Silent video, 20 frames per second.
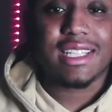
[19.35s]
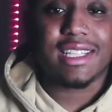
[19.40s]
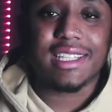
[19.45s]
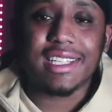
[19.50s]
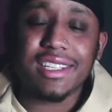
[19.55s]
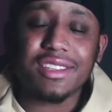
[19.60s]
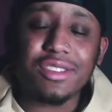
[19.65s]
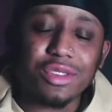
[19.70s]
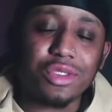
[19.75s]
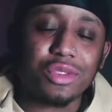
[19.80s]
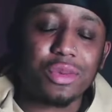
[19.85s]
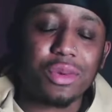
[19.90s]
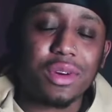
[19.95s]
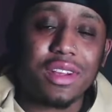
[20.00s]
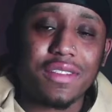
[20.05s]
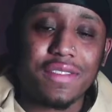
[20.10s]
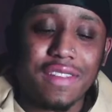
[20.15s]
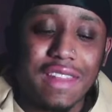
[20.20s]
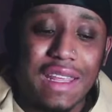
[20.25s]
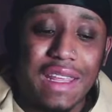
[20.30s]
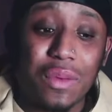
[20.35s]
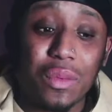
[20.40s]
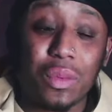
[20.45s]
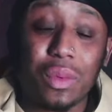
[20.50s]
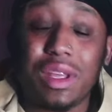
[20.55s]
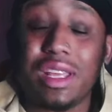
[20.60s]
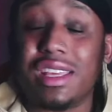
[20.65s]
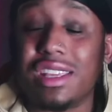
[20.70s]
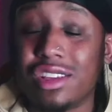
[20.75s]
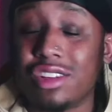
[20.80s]
This was one of the
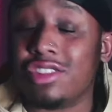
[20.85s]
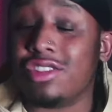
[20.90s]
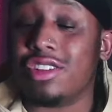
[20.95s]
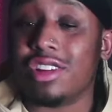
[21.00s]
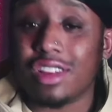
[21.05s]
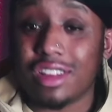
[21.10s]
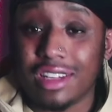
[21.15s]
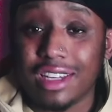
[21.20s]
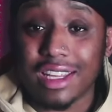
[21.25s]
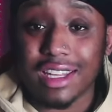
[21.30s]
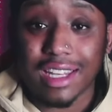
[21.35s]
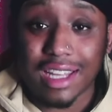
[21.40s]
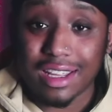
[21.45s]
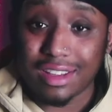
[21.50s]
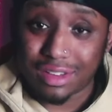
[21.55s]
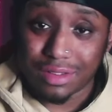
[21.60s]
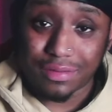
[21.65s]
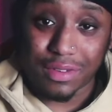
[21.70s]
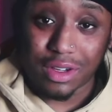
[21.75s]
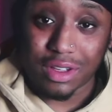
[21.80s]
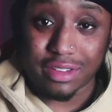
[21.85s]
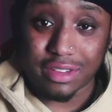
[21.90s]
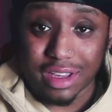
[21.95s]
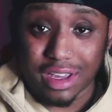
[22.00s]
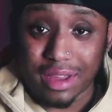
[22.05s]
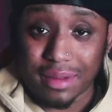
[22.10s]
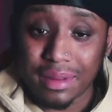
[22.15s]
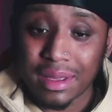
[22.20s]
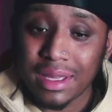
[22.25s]
weakest trade deadlines of all time.